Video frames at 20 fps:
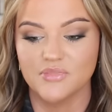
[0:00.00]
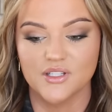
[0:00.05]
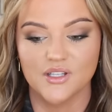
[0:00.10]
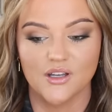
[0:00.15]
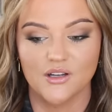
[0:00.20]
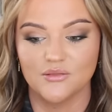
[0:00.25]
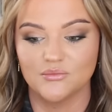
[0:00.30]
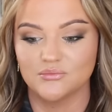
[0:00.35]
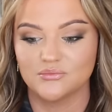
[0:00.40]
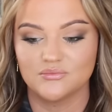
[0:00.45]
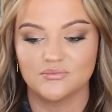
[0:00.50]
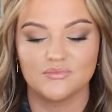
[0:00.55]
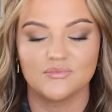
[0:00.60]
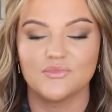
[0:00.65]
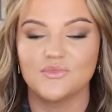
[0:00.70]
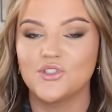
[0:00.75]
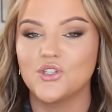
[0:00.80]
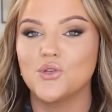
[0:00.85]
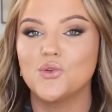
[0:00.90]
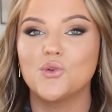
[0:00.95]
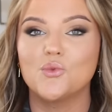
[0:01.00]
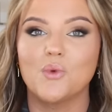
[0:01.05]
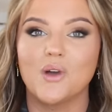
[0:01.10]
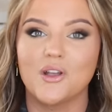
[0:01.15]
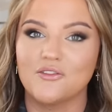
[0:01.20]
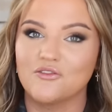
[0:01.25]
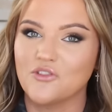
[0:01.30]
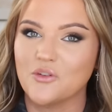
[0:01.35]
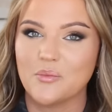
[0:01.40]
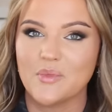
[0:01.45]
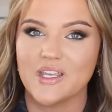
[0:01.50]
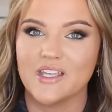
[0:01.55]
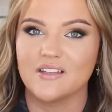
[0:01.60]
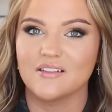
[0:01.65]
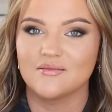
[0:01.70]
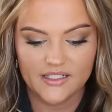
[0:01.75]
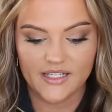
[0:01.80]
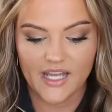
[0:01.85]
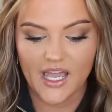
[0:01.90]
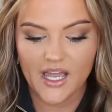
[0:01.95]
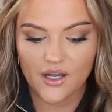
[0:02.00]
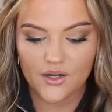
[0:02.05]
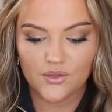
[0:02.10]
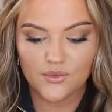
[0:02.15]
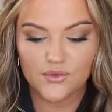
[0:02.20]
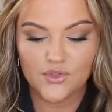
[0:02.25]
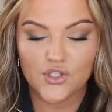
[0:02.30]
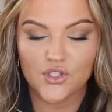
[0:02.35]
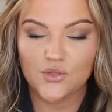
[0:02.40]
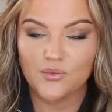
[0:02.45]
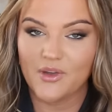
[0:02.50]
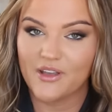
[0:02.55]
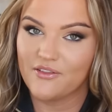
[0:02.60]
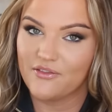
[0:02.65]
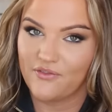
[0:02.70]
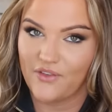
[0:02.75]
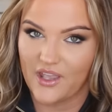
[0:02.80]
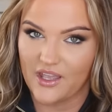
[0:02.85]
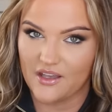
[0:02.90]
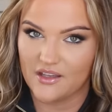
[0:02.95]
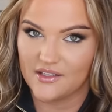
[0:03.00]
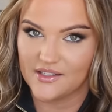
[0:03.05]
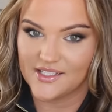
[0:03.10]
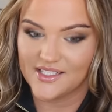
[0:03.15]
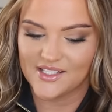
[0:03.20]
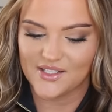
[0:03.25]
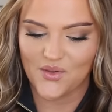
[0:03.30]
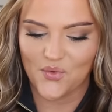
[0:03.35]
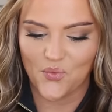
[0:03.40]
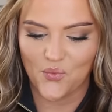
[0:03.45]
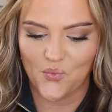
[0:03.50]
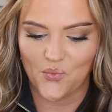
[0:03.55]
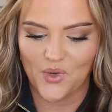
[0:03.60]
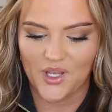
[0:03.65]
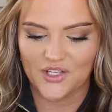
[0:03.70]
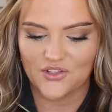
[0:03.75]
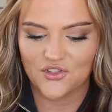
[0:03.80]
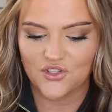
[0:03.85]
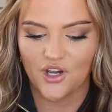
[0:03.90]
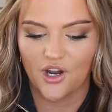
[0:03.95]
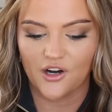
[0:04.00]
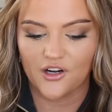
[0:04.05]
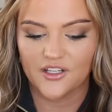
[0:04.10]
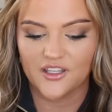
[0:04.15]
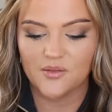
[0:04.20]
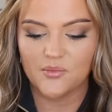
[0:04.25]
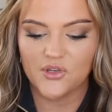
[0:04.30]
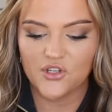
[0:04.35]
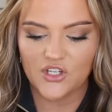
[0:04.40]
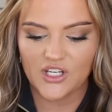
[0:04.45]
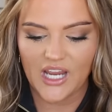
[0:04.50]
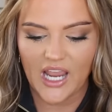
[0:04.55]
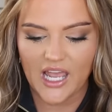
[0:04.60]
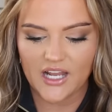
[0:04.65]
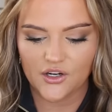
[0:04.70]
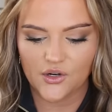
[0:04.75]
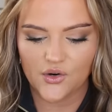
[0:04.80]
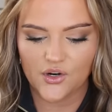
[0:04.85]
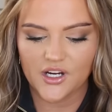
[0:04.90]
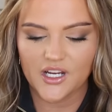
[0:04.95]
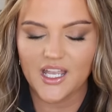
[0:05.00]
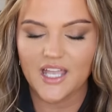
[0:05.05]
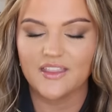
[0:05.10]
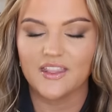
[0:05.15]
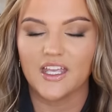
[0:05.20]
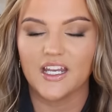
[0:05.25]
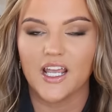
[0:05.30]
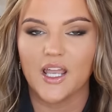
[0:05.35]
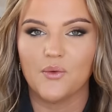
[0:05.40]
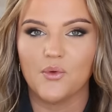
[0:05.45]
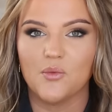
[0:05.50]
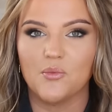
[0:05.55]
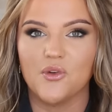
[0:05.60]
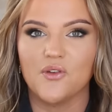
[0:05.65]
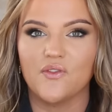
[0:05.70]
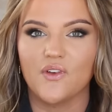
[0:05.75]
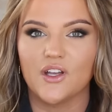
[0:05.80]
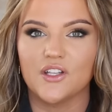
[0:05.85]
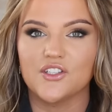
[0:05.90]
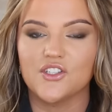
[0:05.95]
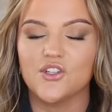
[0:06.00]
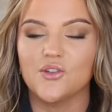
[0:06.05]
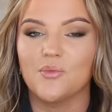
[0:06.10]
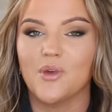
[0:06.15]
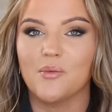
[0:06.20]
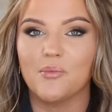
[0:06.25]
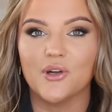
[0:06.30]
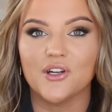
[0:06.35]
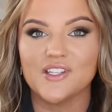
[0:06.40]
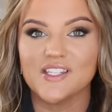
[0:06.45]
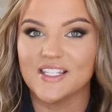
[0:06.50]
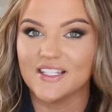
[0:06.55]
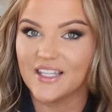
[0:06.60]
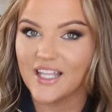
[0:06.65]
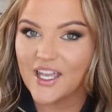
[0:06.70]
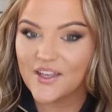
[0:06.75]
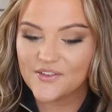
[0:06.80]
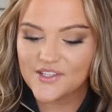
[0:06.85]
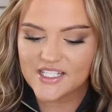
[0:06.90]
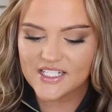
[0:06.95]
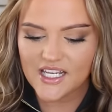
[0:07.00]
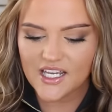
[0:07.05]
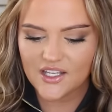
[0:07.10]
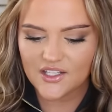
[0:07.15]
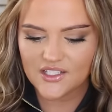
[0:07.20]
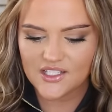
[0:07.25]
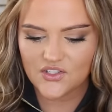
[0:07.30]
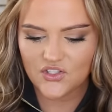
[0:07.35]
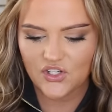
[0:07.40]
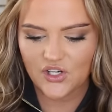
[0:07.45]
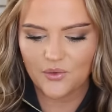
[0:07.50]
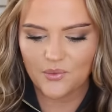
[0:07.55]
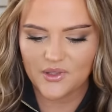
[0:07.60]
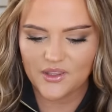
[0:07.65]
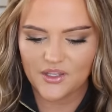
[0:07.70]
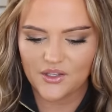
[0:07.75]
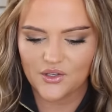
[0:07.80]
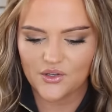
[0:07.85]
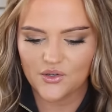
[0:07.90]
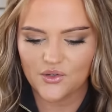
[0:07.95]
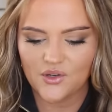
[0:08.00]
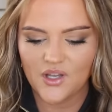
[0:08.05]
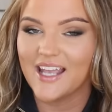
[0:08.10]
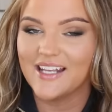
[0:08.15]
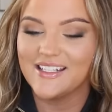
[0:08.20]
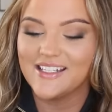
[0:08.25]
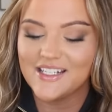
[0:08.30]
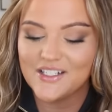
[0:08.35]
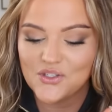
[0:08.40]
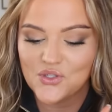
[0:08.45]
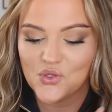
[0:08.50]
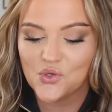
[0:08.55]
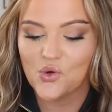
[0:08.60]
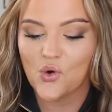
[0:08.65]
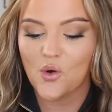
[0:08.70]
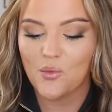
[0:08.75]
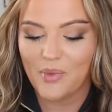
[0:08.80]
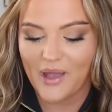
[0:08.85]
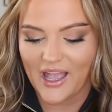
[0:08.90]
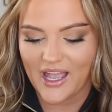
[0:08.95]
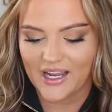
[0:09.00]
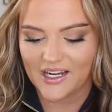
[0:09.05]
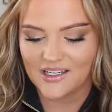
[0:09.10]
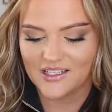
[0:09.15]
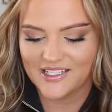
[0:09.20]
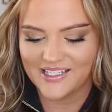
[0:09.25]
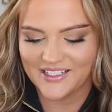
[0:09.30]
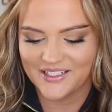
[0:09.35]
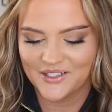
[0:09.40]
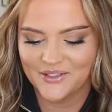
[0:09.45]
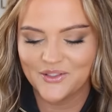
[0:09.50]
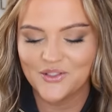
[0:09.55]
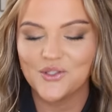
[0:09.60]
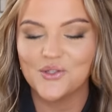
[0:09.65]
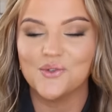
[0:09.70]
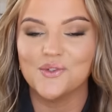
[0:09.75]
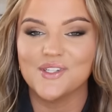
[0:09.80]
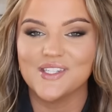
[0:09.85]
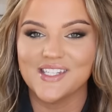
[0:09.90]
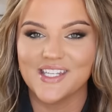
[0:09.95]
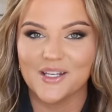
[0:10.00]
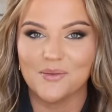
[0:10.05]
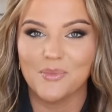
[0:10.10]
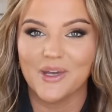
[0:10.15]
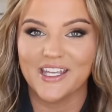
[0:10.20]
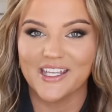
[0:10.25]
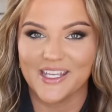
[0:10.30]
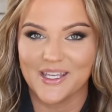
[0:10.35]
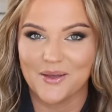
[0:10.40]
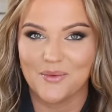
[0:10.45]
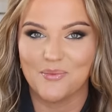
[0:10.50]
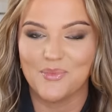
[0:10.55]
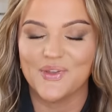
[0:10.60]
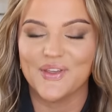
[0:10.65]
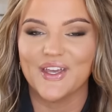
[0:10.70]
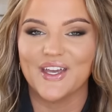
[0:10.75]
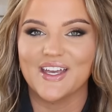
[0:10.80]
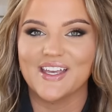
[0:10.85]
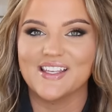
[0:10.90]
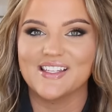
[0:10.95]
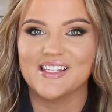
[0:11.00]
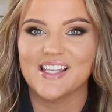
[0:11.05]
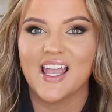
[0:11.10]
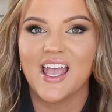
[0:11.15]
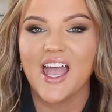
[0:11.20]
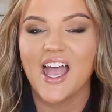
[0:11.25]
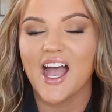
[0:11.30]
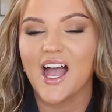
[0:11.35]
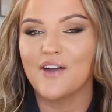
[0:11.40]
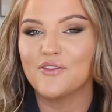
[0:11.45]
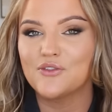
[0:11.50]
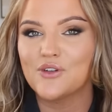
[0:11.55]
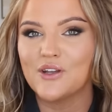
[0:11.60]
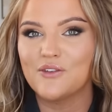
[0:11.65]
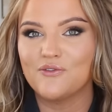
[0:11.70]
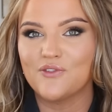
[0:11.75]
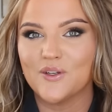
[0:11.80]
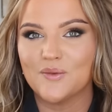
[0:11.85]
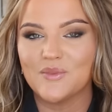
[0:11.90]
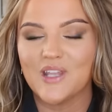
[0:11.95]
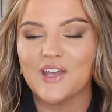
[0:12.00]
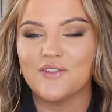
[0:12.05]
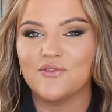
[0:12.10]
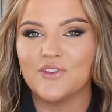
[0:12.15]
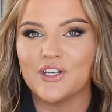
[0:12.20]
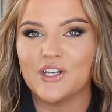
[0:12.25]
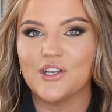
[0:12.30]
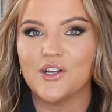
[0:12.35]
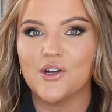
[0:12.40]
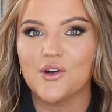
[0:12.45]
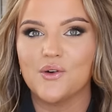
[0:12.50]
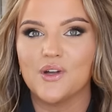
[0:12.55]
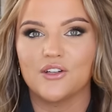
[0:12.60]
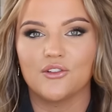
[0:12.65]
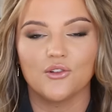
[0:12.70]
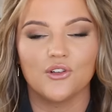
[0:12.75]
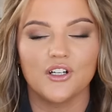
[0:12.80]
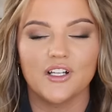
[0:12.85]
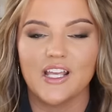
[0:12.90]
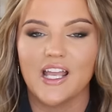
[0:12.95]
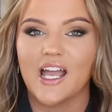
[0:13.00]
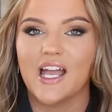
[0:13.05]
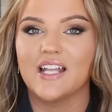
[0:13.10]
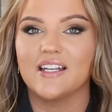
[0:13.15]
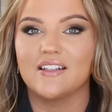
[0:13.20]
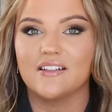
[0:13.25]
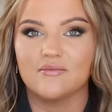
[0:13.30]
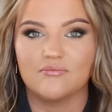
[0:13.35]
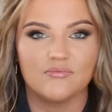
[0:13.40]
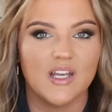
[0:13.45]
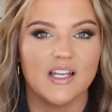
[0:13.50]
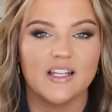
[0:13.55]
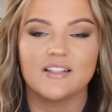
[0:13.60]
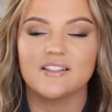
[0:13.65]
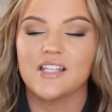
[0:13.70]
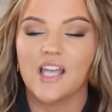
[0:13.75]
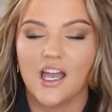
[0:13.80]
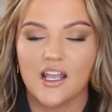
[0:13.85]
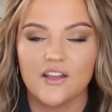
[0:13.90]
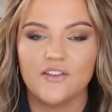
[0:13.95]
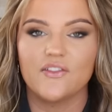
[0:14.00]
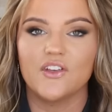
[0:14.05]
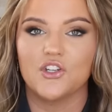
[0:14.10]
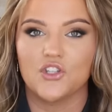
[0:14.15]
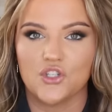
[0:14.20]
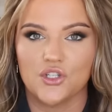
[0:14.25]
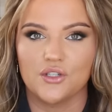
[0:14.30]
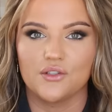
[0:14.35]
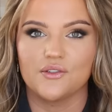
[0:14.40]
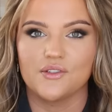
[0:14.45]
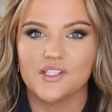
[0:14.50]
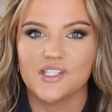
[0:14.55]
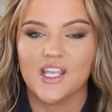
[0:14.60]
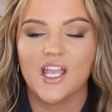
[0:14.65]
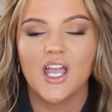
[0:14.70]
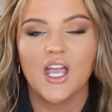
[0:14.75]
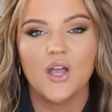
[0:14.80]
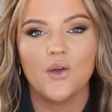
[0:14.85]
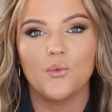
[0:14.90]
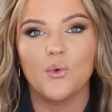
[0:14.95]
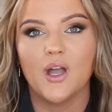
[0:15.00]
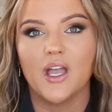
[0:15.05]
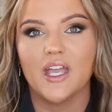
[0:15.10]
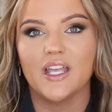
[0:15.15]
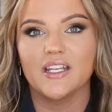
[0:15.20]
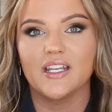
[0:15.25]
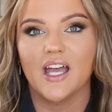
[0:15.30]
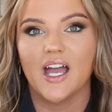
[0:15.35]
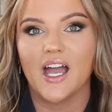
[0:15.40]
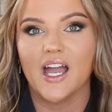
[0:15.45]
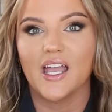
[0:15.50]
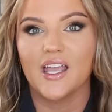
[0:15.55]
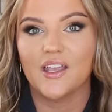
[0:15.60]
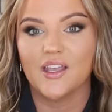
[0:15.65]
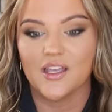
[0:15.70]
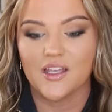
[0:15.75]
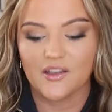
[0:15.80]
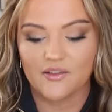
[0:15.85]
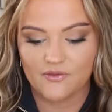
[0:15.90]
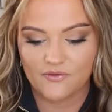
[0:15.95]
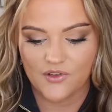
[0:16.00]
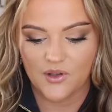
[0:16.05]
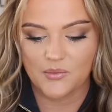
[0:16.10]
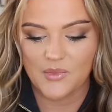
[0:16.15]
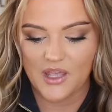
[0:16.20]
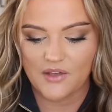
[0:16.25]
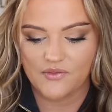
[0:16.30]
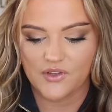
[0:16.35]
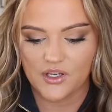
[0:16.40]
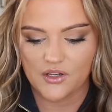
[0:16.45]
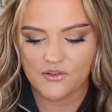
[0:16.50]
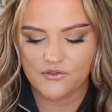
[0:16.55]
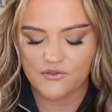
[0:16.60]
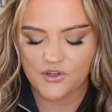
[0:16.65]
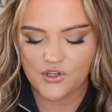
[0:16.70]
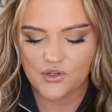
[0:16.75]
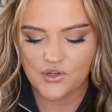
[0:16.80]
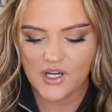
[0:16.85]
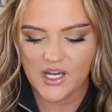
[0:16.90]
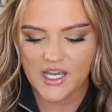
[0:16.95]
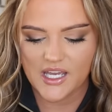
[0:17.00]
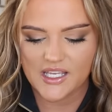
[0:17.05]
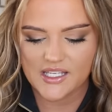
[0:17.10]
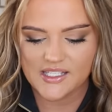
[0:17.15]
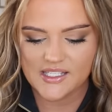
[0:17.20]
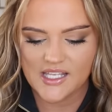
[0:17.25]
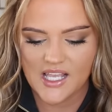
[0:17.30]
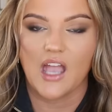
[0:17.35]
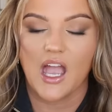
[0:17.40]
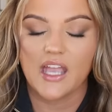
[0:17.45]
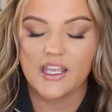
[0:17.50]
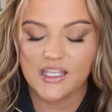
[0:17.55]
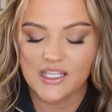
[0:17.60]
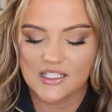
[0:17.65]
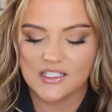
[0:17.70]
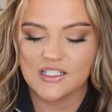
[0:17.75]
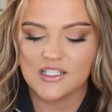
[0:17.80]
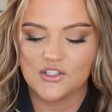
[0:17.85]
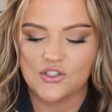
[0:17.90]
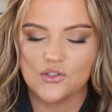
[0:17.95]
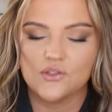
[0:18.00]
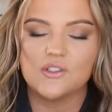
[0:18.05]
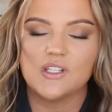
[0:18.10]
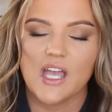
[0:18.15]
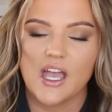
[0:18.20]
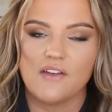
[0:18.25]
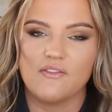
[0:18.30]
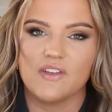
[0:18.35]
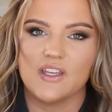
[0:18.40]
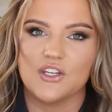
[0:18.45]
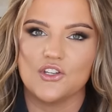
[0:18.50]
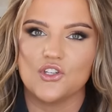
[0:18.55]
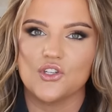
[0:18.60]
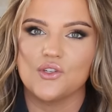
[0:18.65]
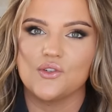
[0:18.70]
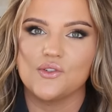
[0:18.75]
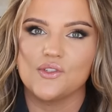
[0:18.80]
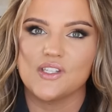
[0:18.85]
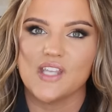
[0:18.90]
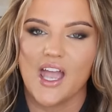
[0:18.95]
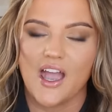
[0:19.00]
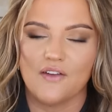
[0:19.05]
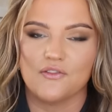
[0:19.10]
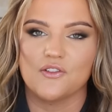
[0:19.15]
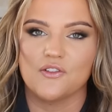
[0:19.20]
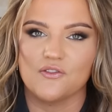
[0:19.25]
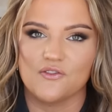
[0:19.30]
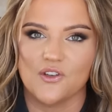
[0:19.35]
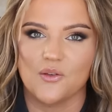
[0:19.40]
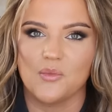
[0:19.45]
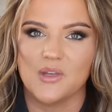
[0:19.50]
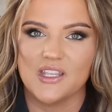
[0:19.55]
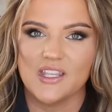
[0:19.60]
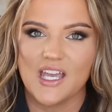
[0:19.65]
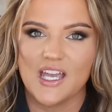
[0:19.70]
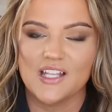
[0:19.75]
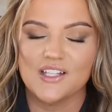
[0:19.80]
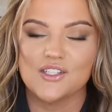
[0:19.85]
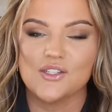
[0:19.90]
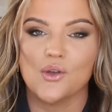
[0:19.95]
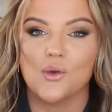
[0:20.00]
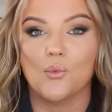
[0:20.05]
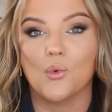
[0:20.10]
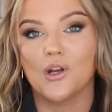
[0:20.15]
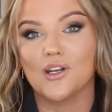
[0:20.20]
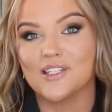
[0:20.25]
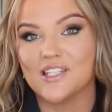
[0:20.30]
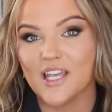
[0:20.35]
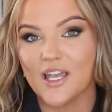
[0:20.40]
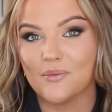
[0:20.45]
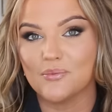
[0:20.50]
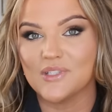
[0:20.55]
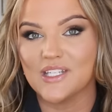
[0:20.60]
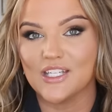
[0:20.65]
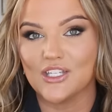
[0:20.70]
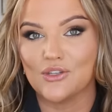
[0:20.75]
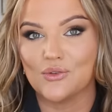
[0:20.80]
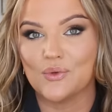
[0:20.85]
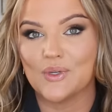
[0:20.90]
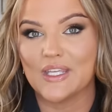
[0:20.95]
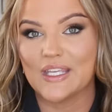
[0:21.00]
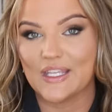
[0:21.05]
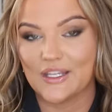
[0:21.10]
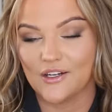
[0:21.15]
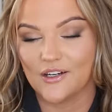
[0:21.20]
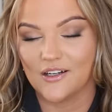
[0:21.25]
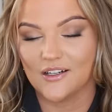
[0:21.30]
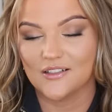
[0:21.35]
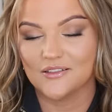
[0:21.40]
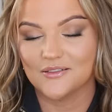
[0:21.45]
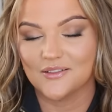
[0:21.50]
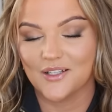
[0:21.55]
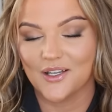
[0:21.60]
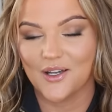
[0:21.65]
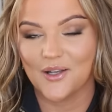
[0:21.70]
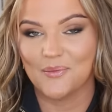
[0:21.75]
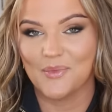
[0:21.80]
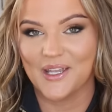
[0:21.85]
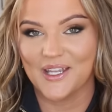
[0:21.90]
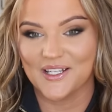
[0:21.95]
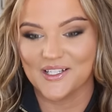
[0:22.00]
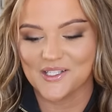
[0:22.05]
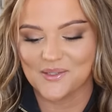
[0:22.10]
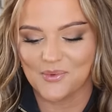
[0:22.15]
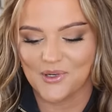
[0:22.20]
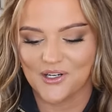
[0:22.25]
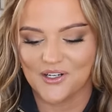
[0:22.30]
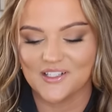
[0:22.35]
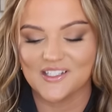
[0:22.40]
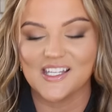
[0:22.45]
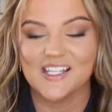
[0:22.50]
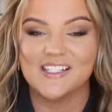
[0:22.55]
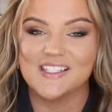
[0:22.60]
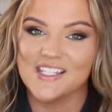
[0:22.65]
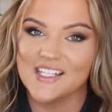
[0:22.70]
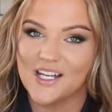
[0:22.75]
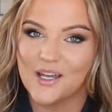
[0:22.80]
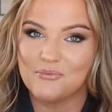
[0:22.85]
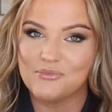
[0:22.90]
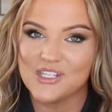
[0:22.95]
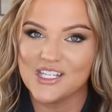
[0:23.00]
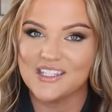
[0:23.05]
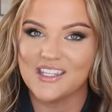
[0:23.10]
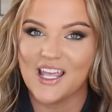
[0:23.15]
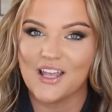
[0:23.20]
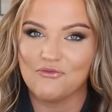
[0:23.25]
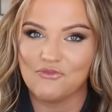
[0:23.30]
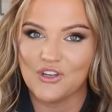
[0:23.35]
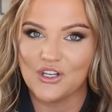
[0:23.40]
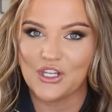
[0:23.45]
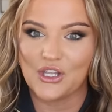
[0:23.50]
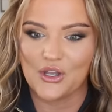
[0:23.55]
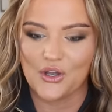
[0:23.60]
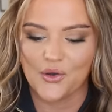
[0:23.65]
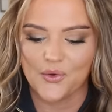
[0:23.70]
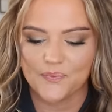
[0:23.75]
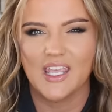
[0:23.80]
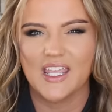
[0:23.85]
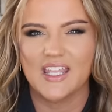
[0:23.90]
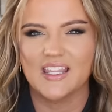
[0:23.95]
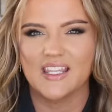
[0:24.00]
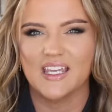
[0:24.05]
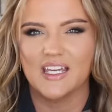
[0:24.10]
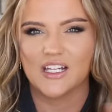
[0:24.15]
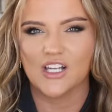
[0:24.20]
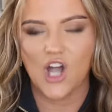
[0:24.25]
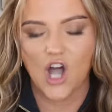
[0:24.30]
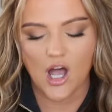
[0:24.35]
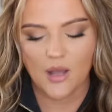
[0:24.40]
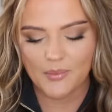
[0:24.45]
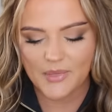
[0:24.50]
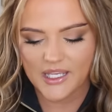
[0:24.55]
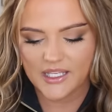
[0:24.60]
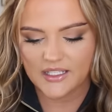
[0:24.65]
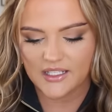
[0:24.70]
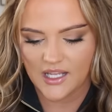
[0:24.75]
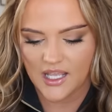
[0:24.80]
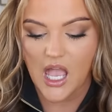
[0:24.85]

So 2-in-1 for me. Now to my fails, which are in the beauty category. And then I will move on to my books and lifestyle to share with you. I need to go back to Skin by Kim because after I filmed that video and already had a ton of issues, when I filmed that video for you guys, I continued to have issues after filming that, so I wanted to update you here on my experience. I did update that video in the comment.